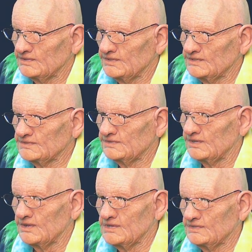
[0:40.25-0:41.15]

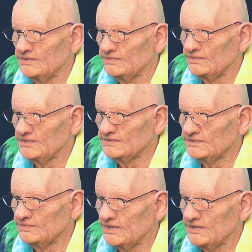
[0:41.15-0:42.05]
Listen, I don't want
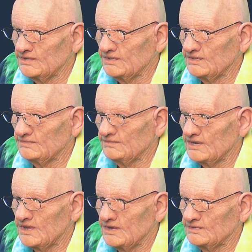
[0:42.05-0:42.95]
swine in
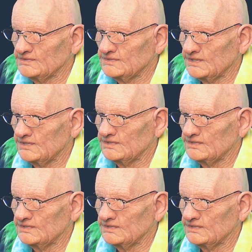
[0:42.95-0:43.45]
my house.